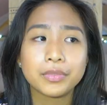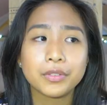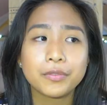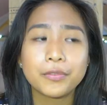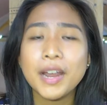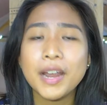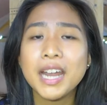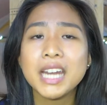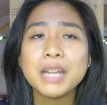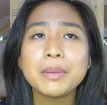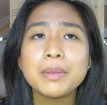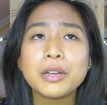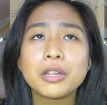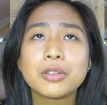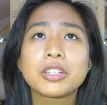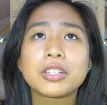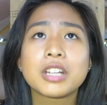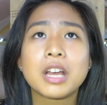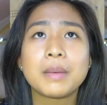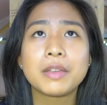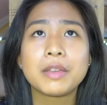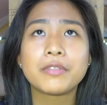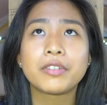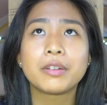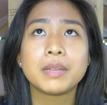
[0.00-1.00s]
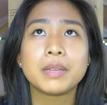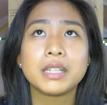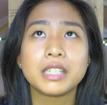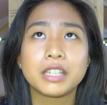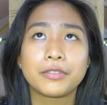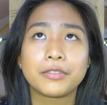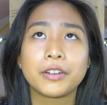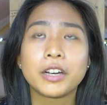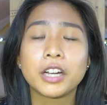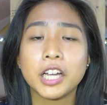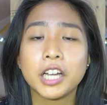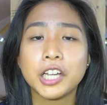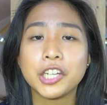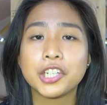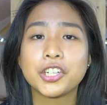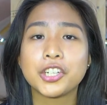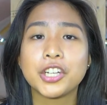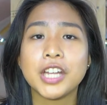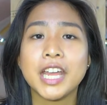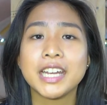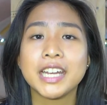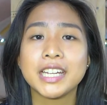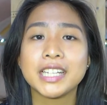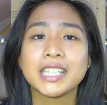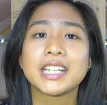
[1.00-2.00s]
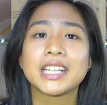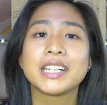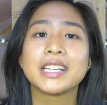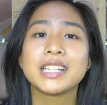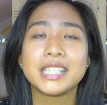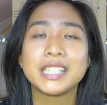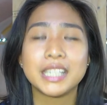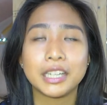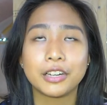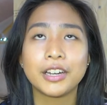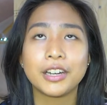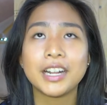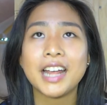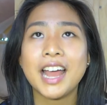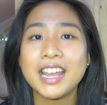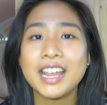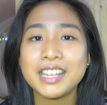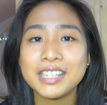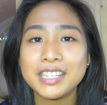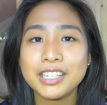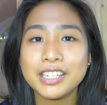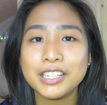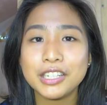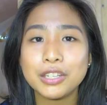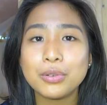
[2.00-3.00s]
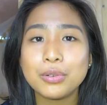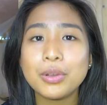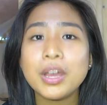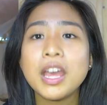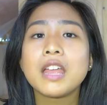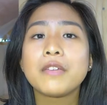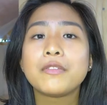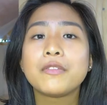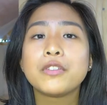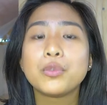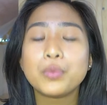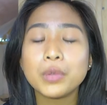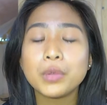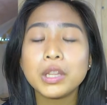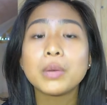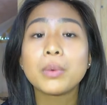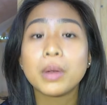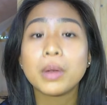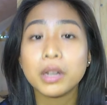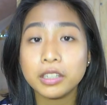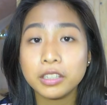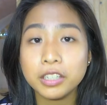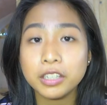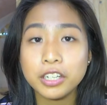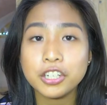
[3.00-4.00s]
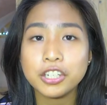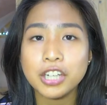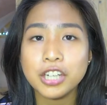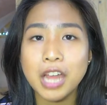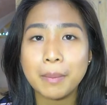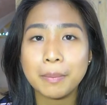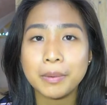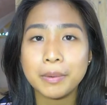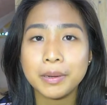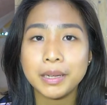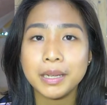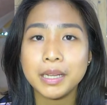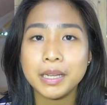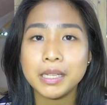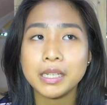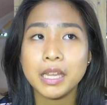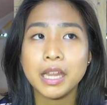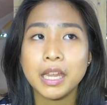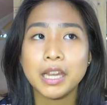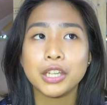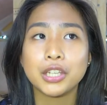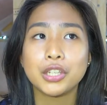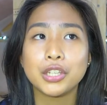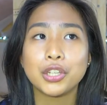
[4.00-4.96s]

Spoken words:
For anybody who's coming from a different country and is considering ICU, if you really want to learn Japanese and